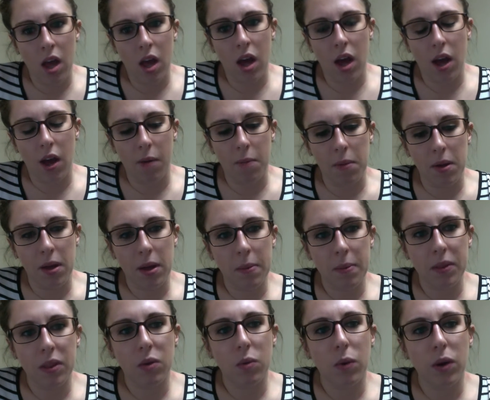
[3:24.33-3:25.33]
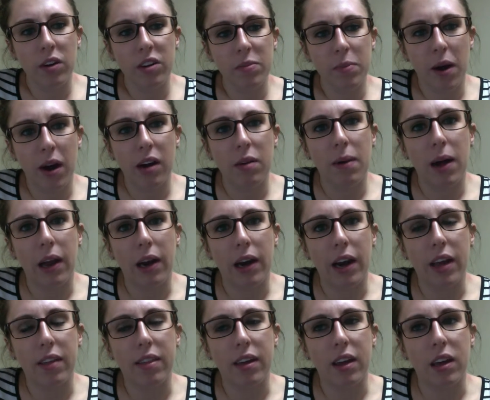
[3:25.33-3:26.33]
But the worst part about it,
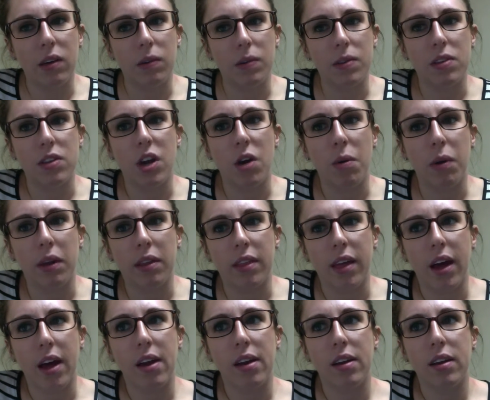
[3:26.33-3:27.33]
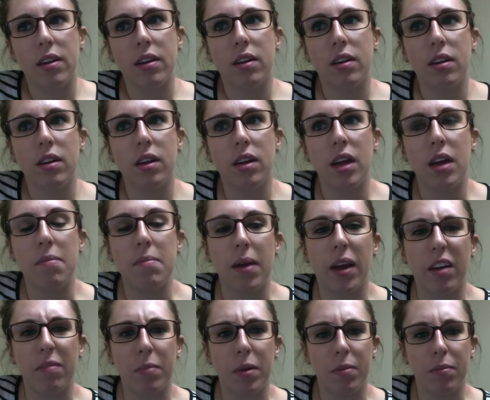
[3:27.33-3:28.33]
I think, was knowing that it
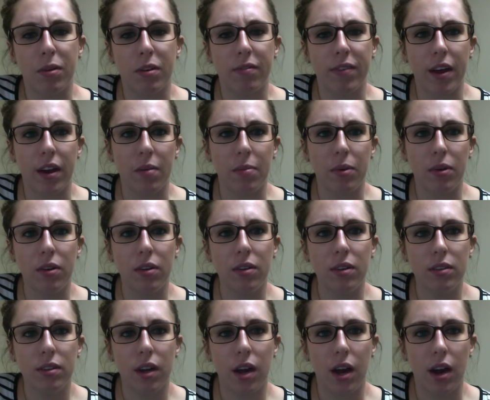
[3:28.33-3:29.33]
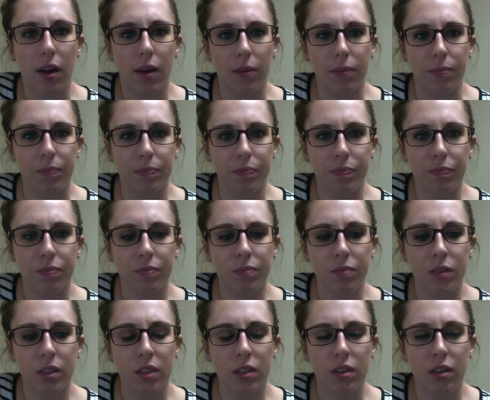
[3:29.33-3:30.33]
may have been preventable,
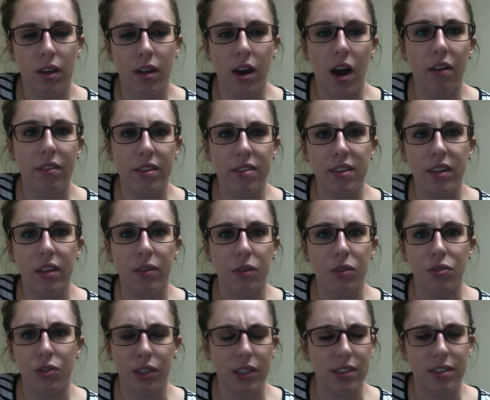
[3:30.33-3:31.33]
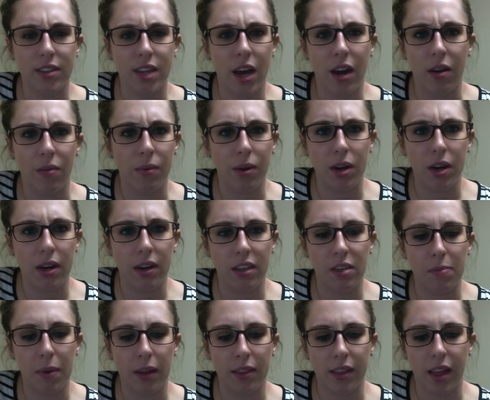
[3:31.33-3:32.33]
and obviously it was really sudden. We didn't
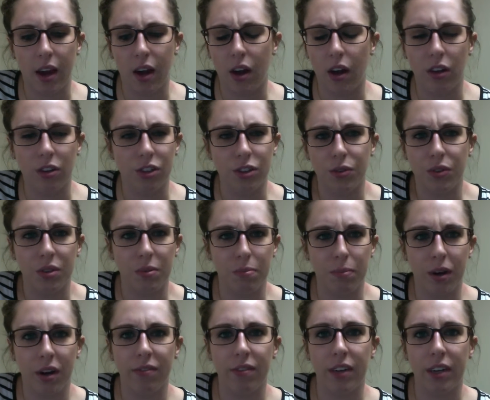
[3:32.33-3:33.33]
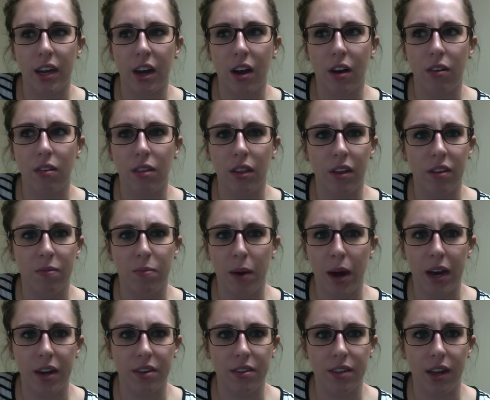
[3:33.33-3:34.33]
expect that at all. She was in perfect health, lived
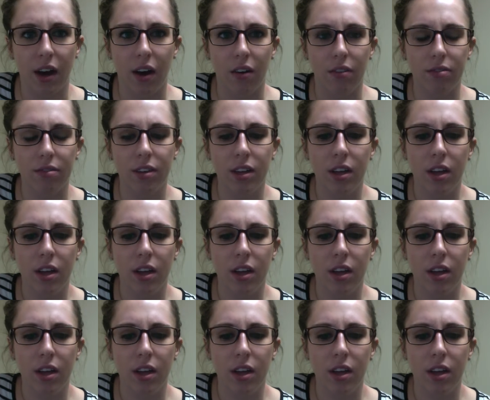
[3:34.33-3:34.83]
by herself,